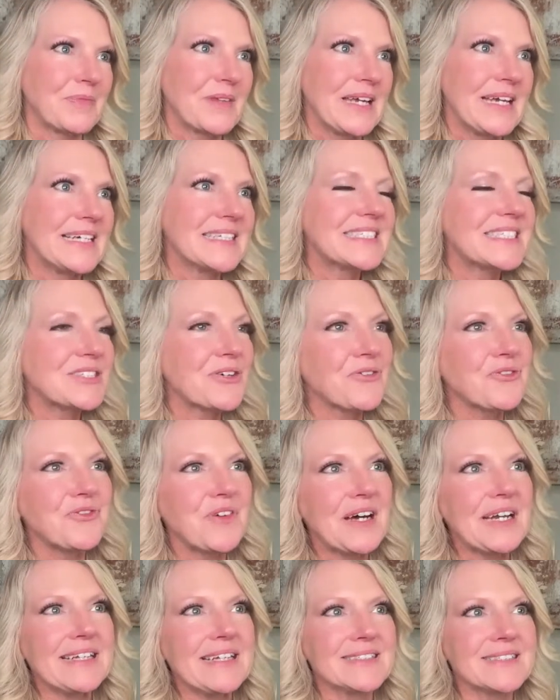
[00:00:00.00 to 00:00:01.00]
It's so
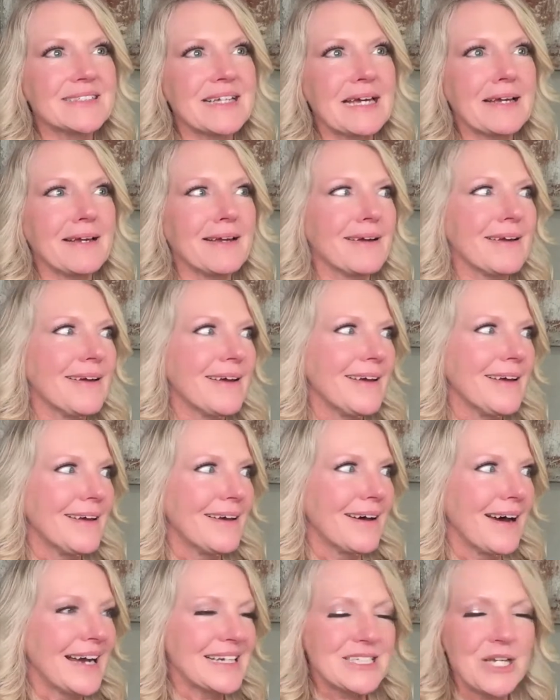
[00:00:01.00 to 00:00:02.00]
funny. It's like
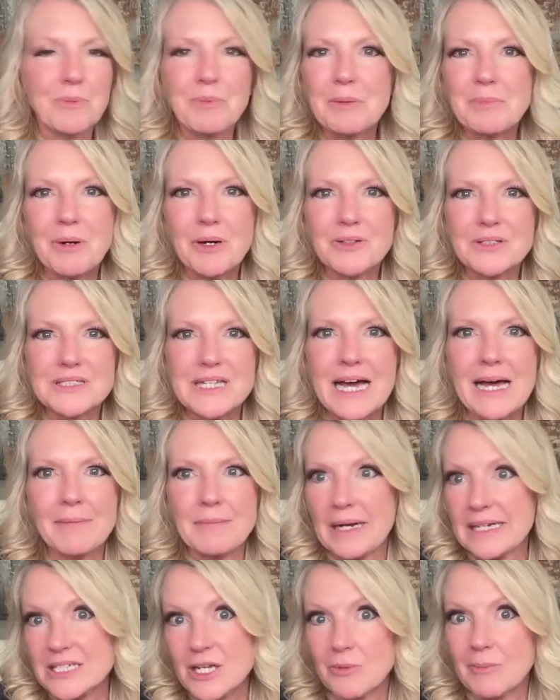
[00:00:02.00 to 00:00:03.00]
I tell people all the time, and
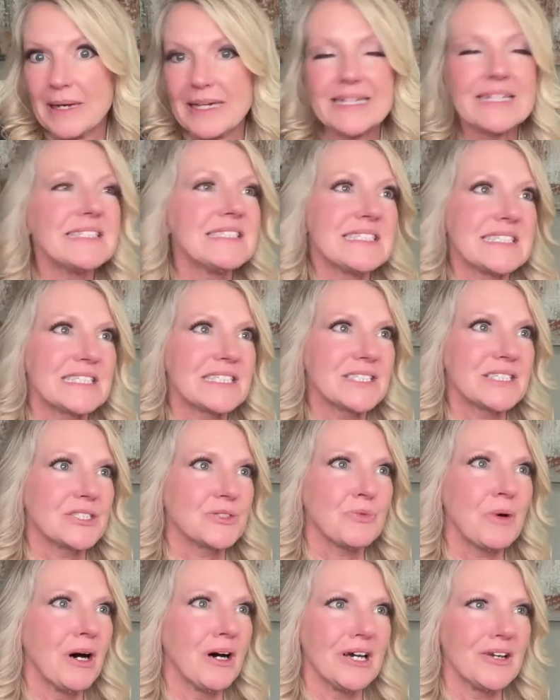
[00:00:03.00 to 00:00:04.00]
I tell my kids this as
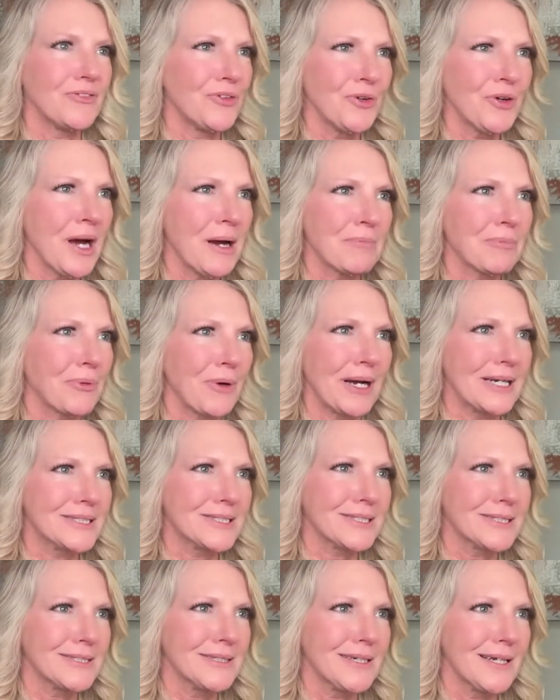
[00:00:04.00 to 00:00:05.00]
well. If you got
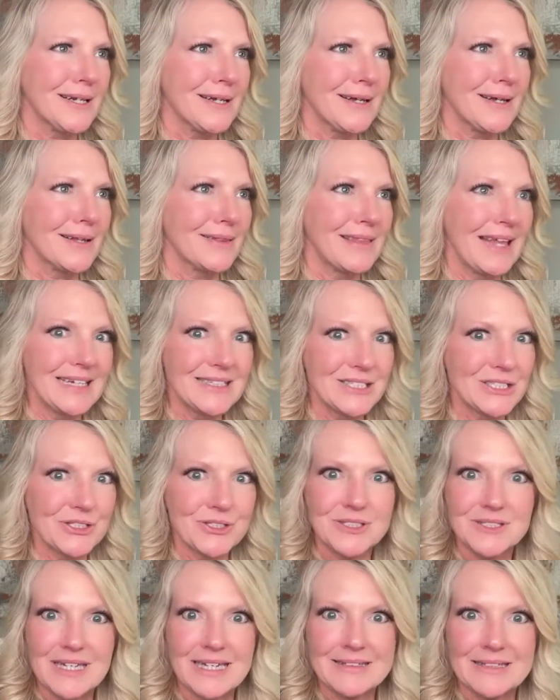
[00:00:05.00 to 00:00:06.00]
pressure, that's your
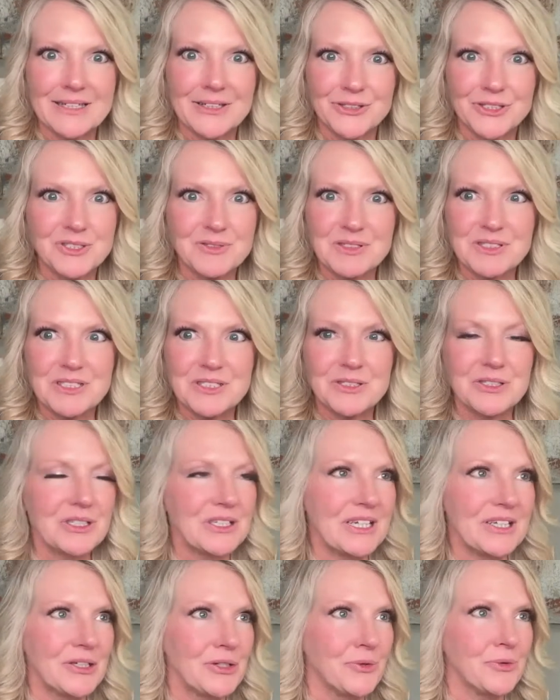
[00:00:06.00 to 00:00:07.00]
sign that you're supposed to,
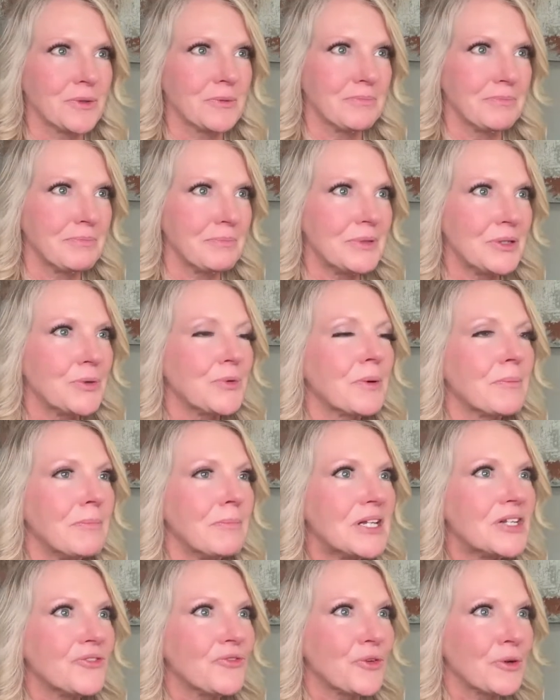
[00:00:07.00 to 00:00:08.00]
that you were
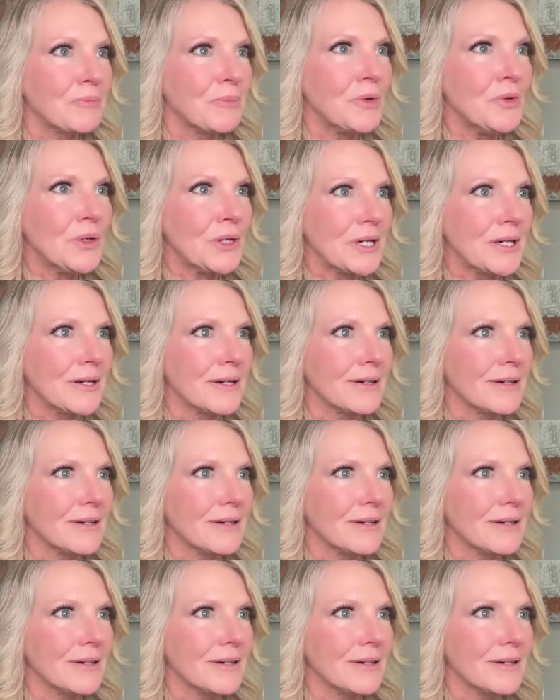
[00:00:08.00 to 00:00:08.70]
meant for more.